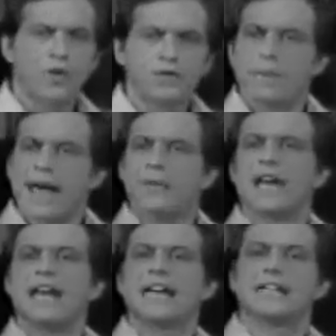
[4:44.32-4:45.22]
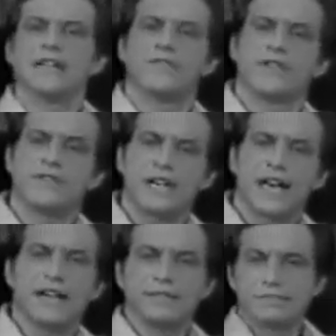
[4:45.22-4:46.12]
was back around
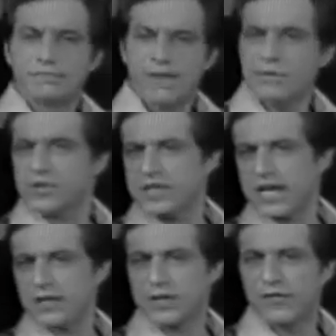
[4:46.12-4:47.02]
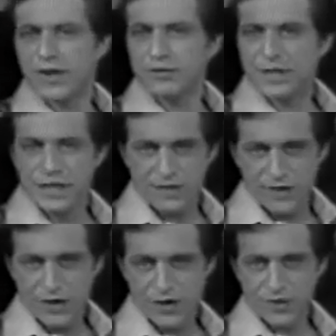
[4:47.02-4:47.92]
1958. And that was thanks to veteran
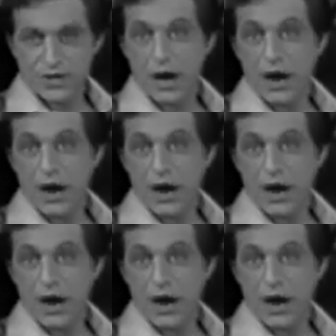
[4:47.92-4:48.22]
TV host